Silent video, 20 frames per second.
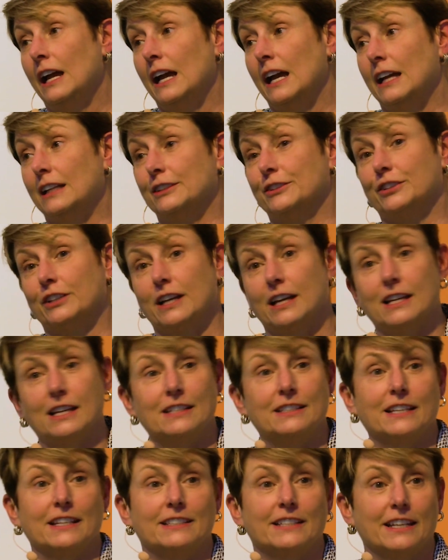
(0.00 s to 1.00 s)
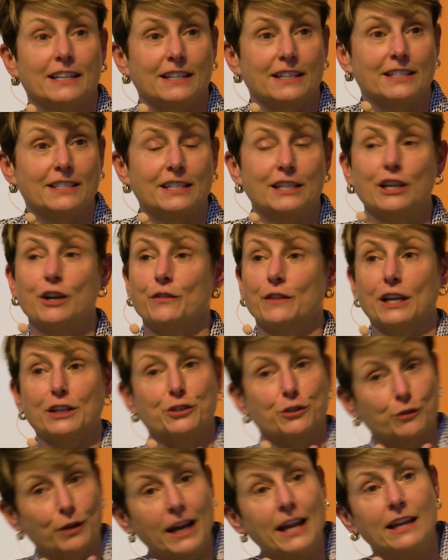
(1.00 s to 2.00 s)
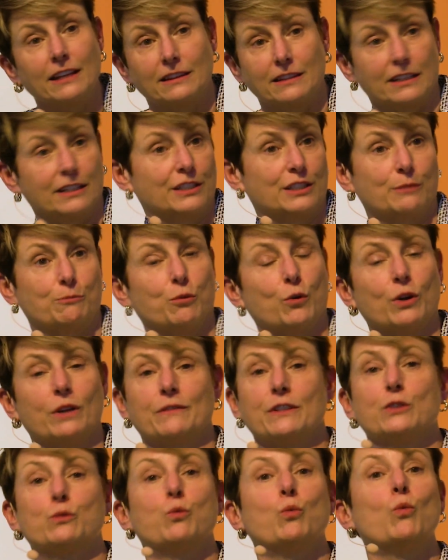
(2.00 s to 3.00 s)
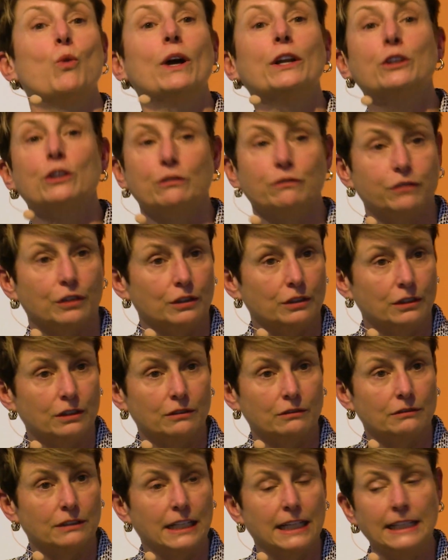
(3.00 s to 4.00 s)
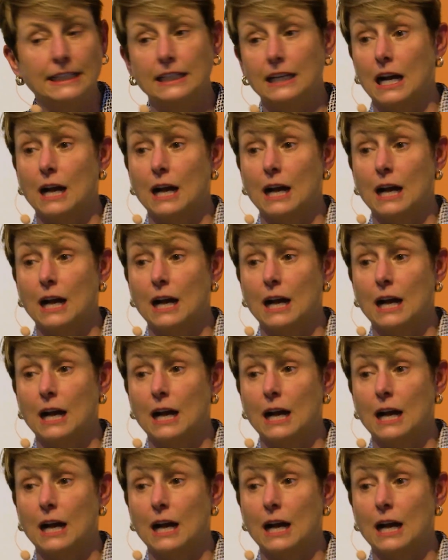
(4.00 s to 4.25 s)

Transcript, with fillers: And so, I, as I say to the CEO, that's great that he's supportive. It's wonderful, right?